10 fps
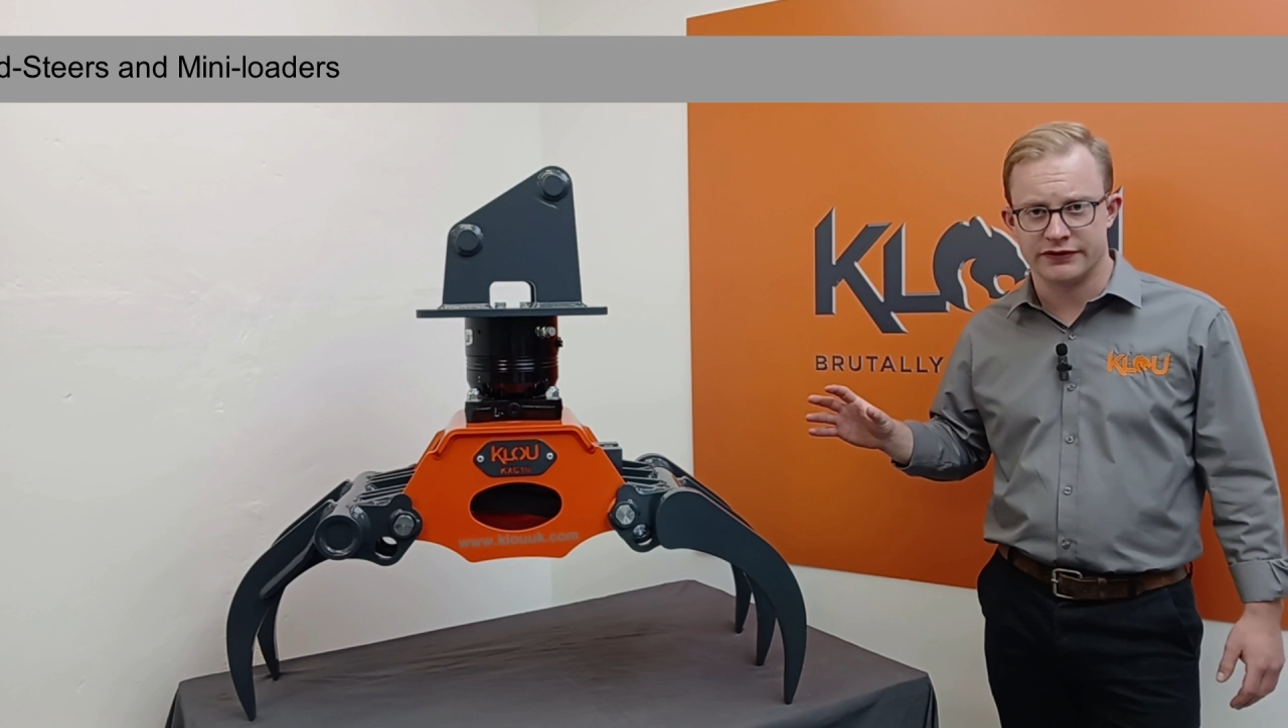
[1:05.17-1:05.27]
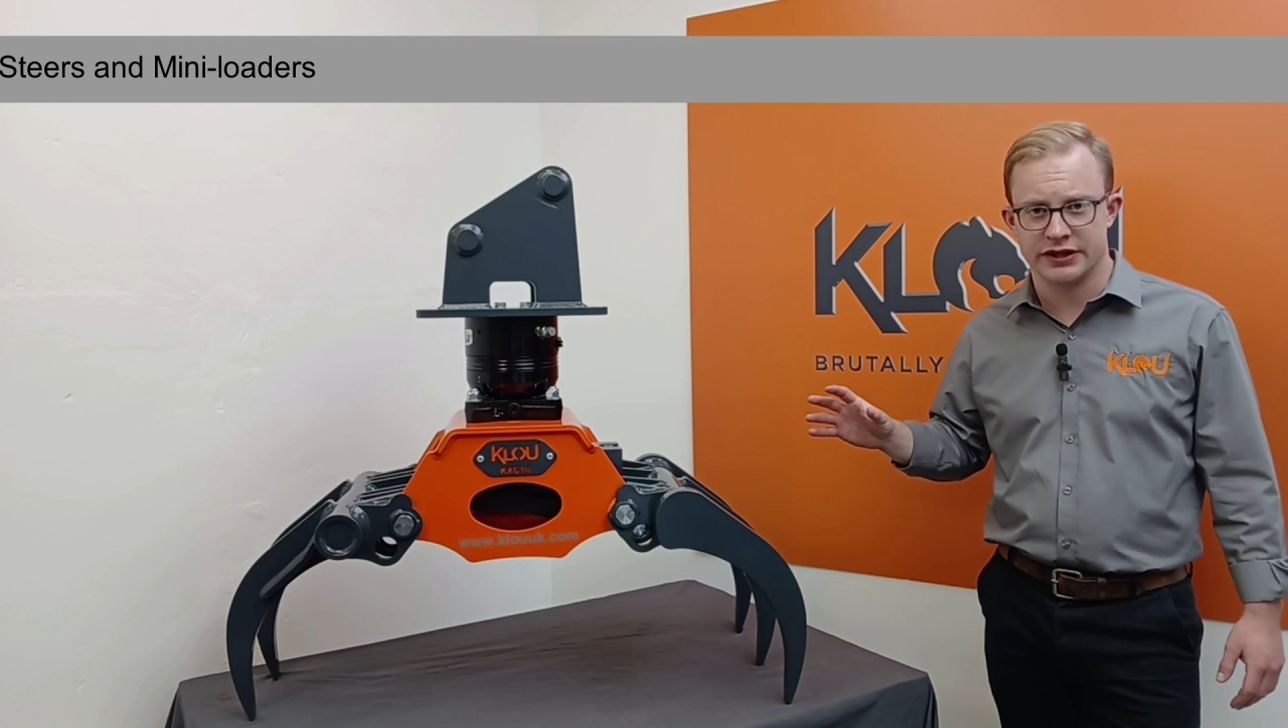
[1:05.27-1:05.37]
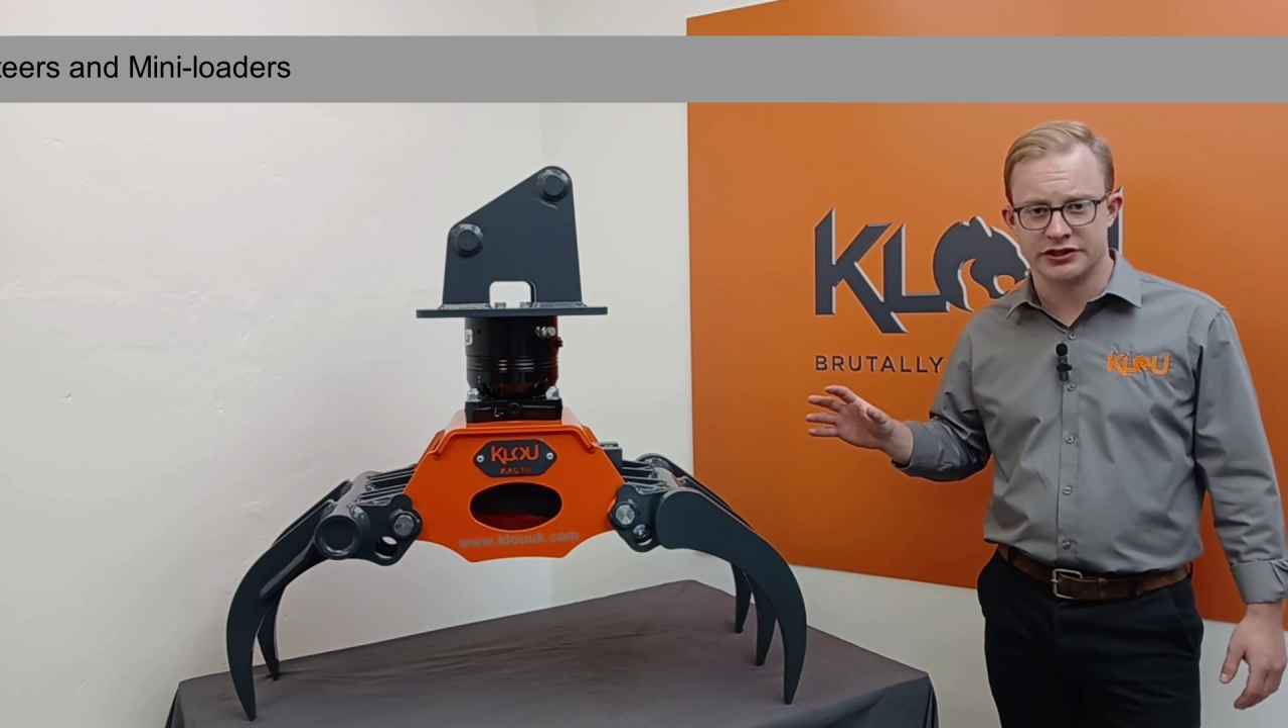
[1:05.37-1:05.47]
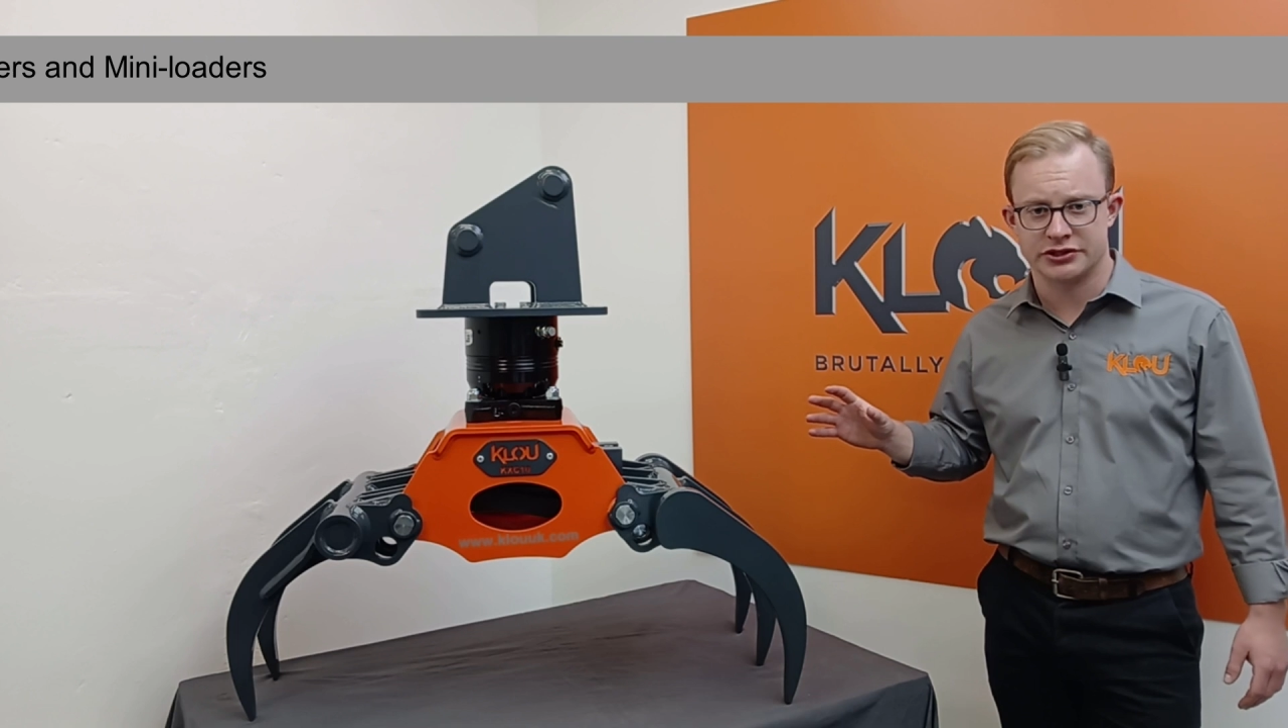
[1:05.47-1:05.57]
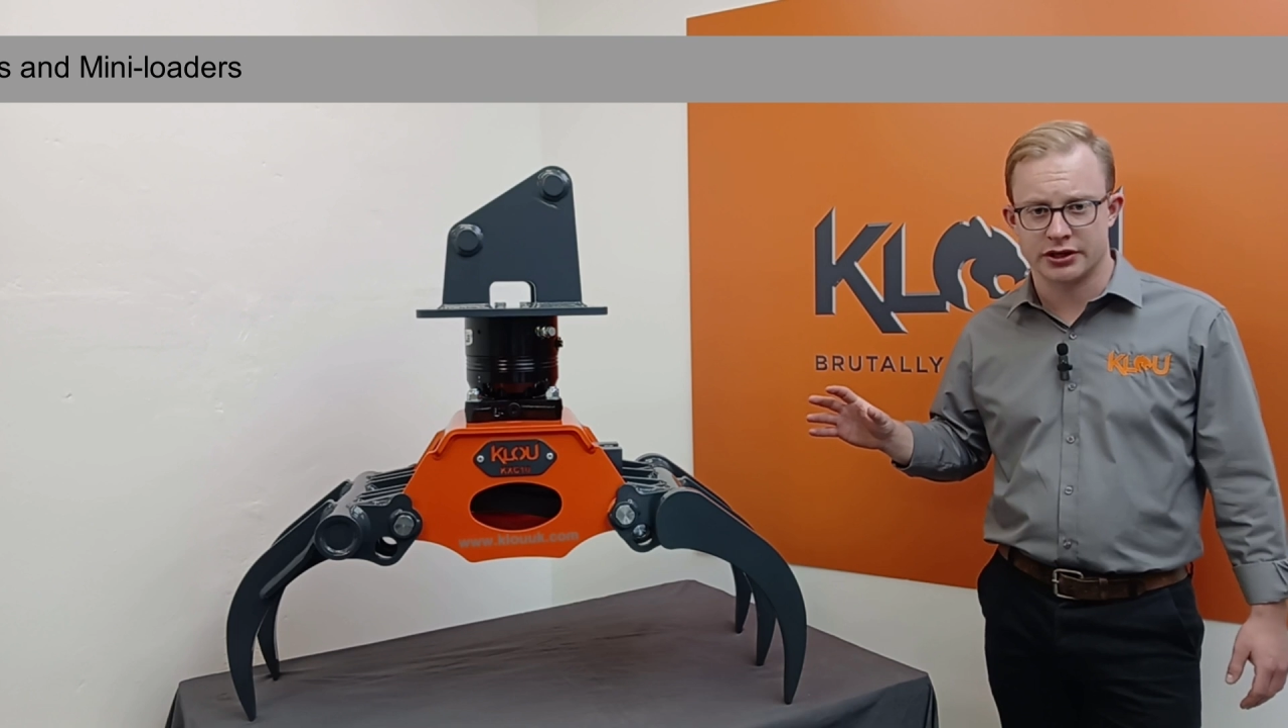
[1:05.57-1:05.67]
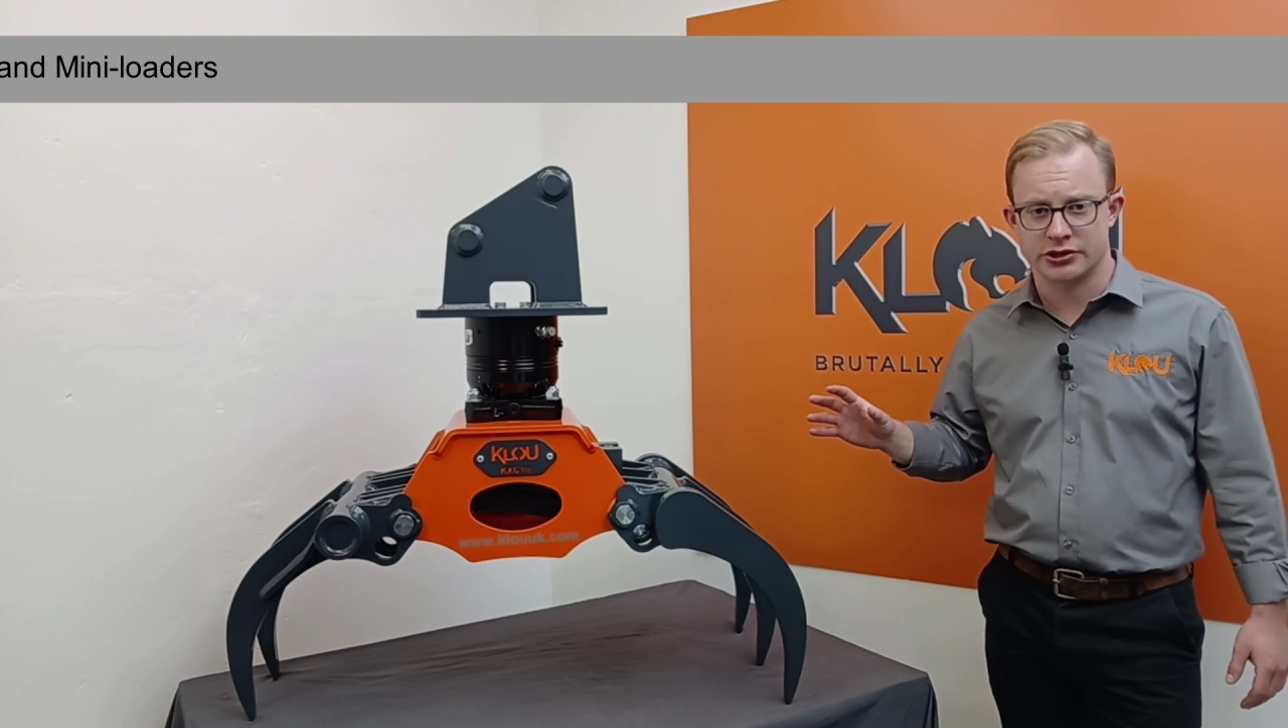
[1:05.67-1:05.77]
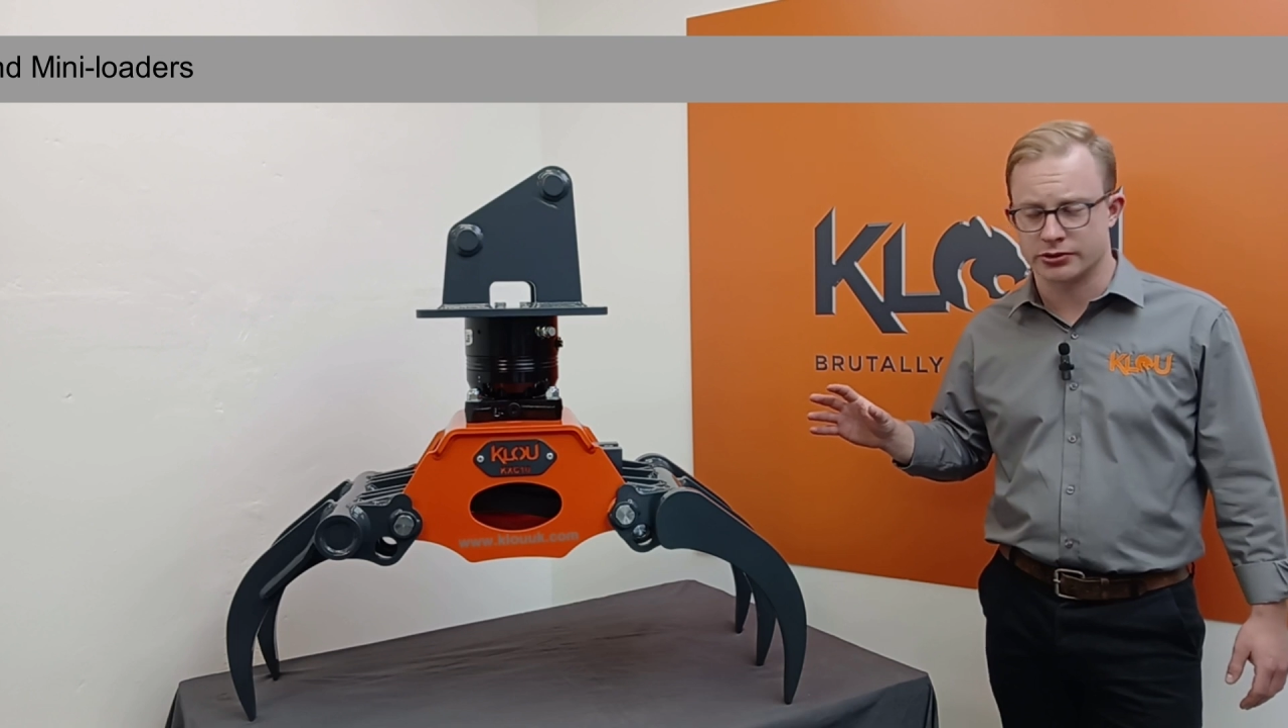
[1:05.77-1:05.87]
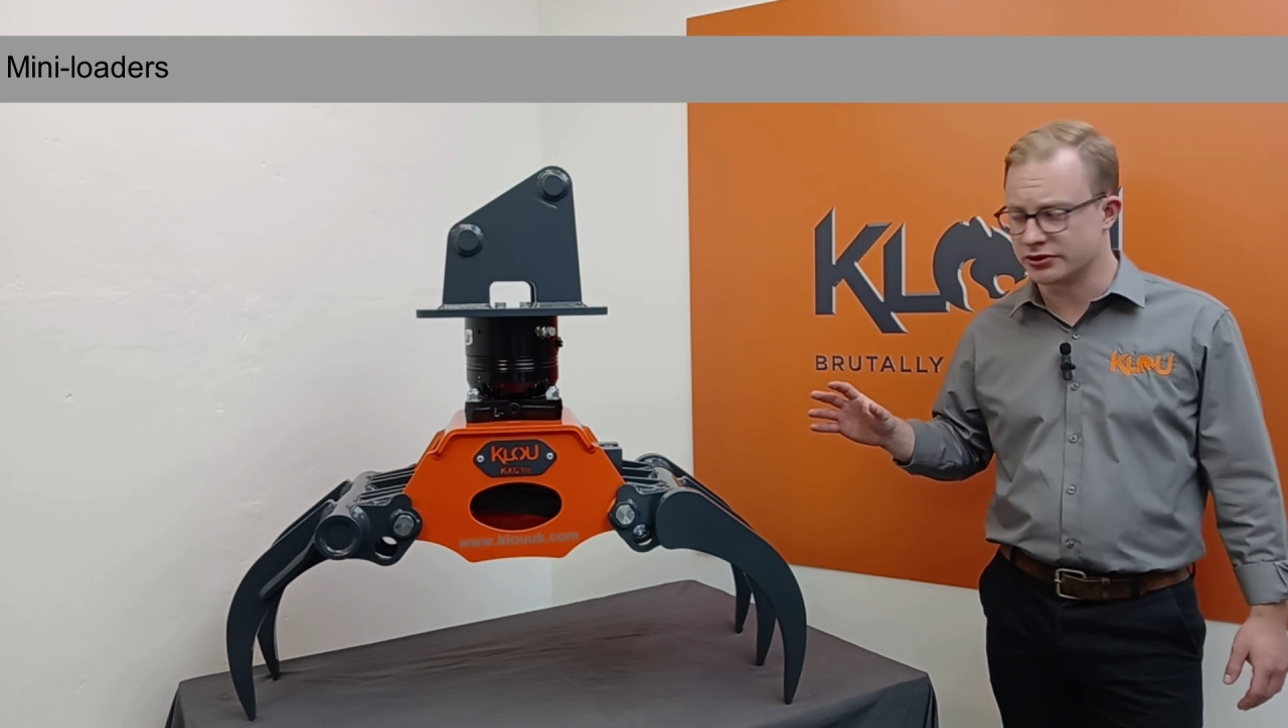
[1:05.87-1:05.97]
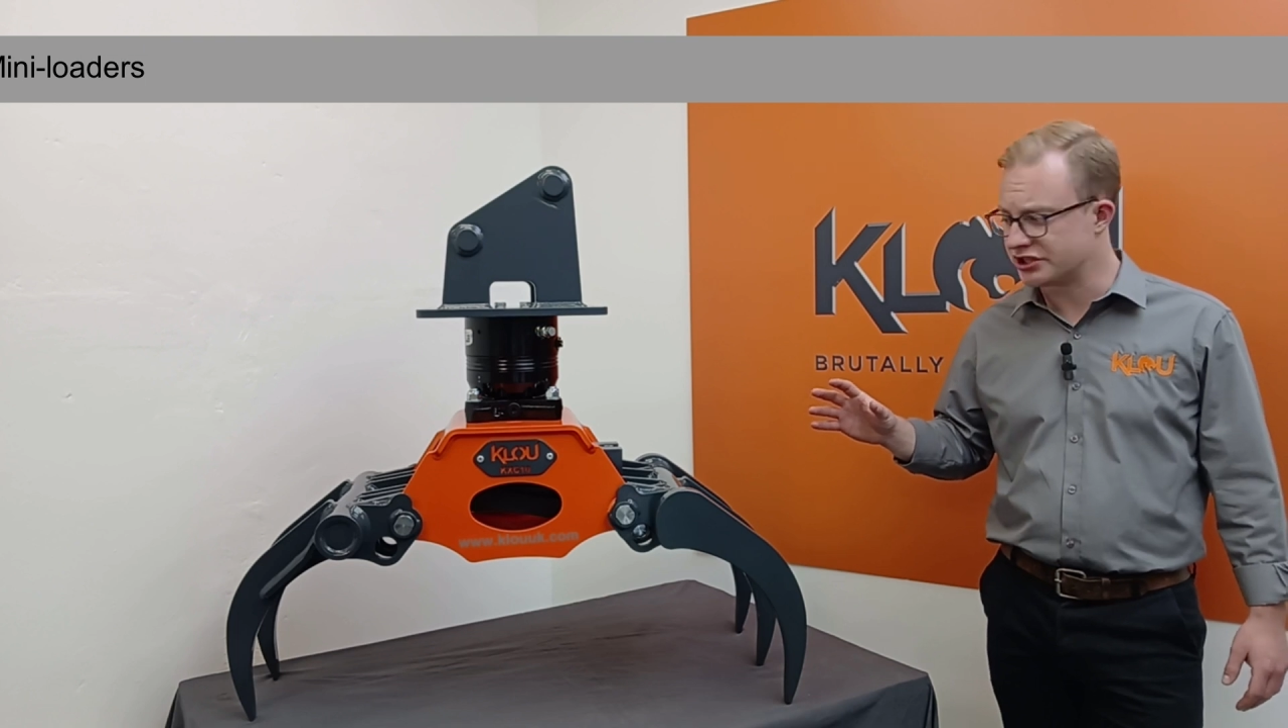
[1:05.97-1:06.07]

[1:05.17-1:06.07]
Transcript: of other structural